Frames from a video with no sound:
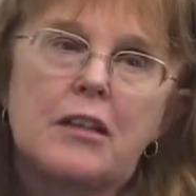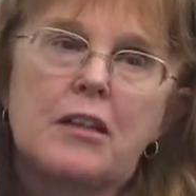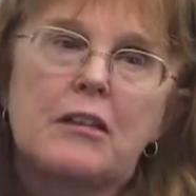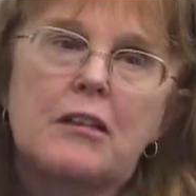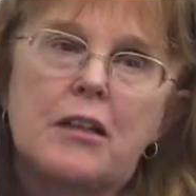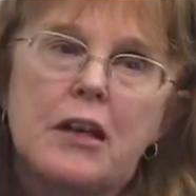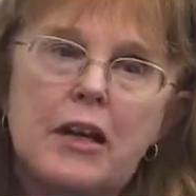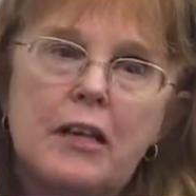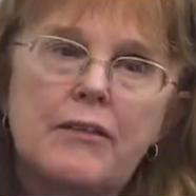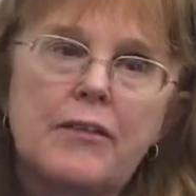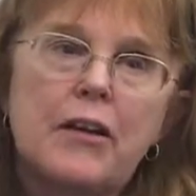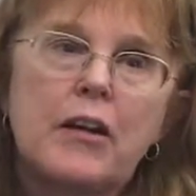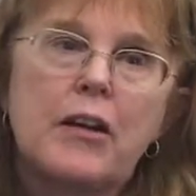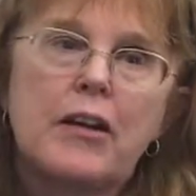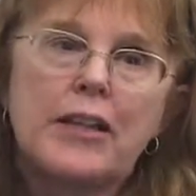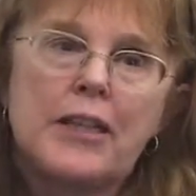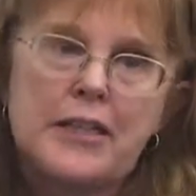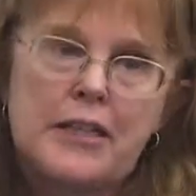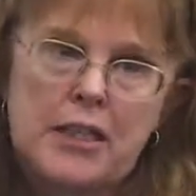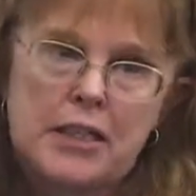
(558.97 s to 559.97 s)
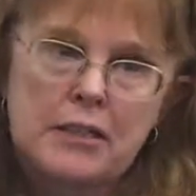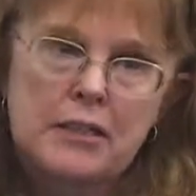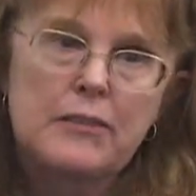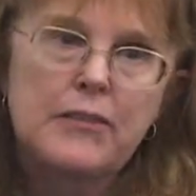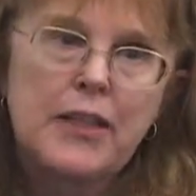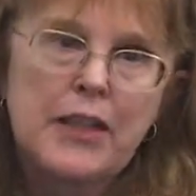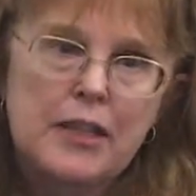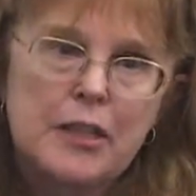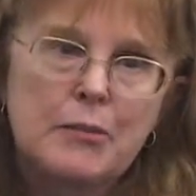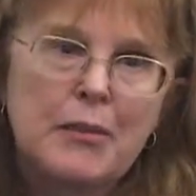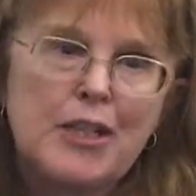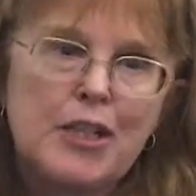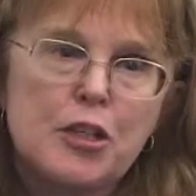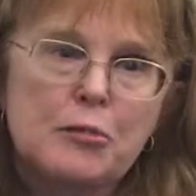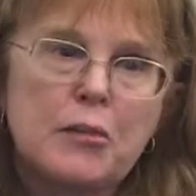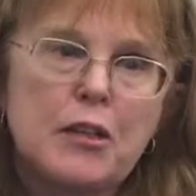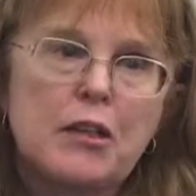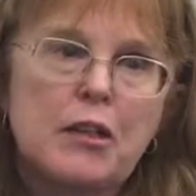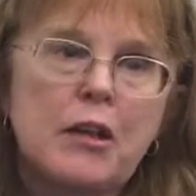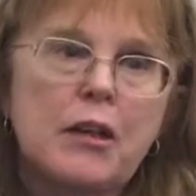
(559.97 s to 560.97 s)
a lot of our intensive case
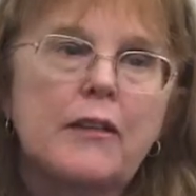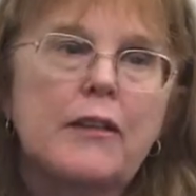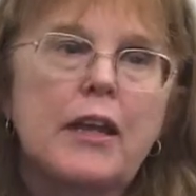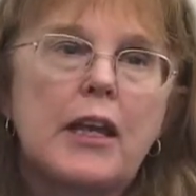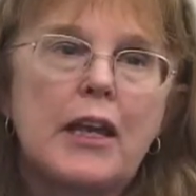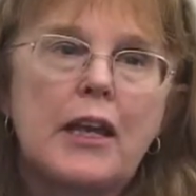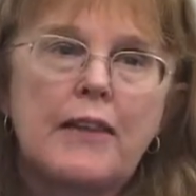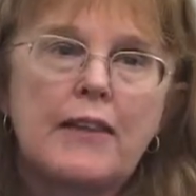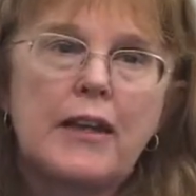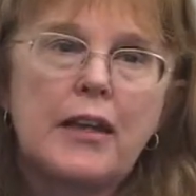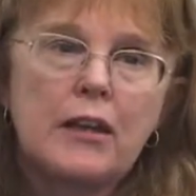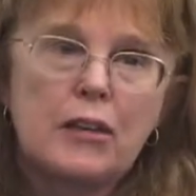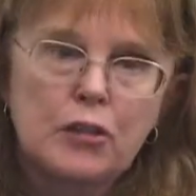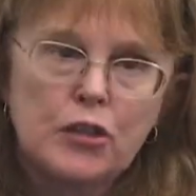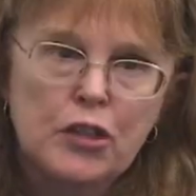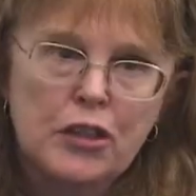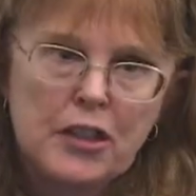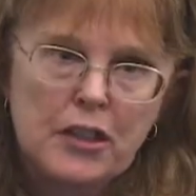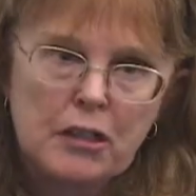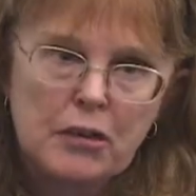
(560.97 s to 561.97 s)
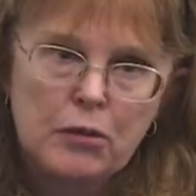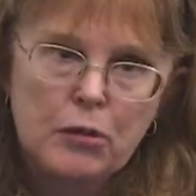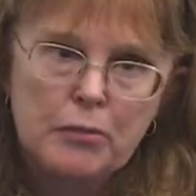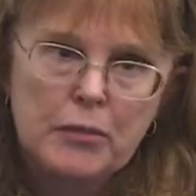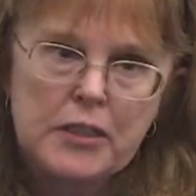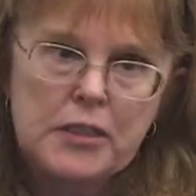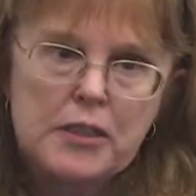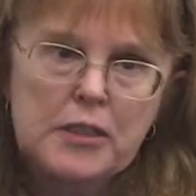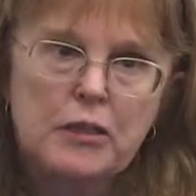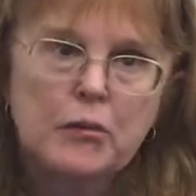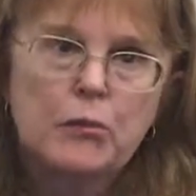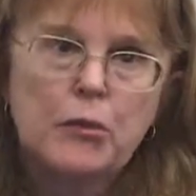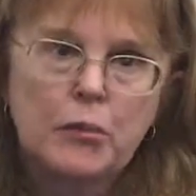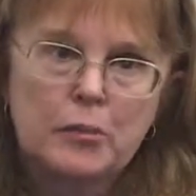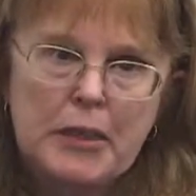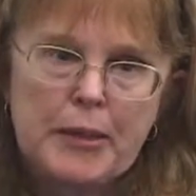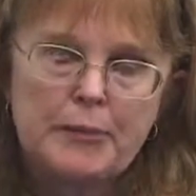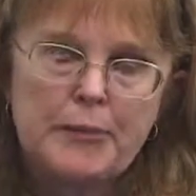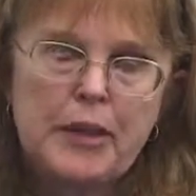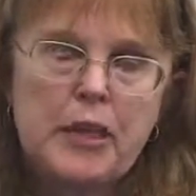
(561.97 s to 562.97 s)
management on the elderly homeless
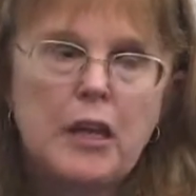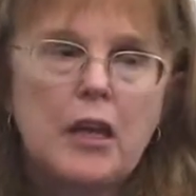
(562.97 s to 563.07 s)
women.